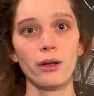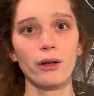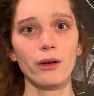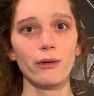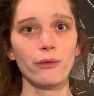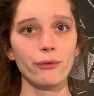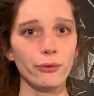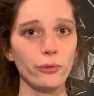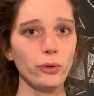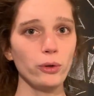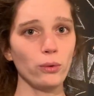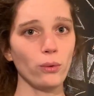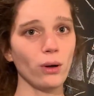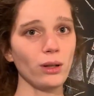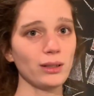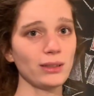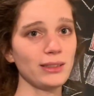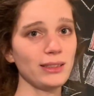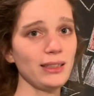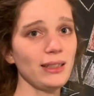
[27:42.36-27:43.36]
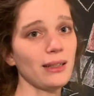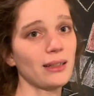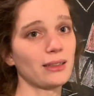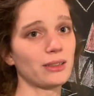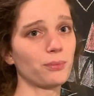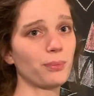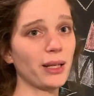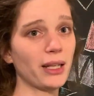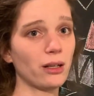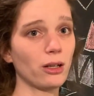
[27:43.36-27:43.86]
Food quality has
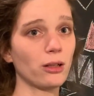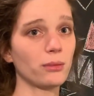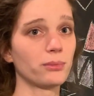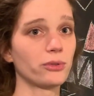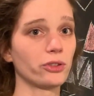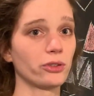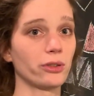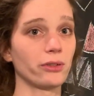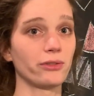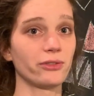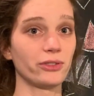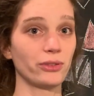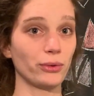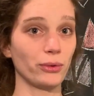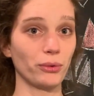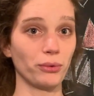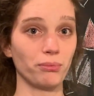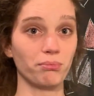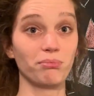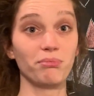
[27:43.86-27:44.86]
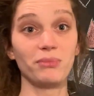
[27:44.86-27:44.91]
been observed to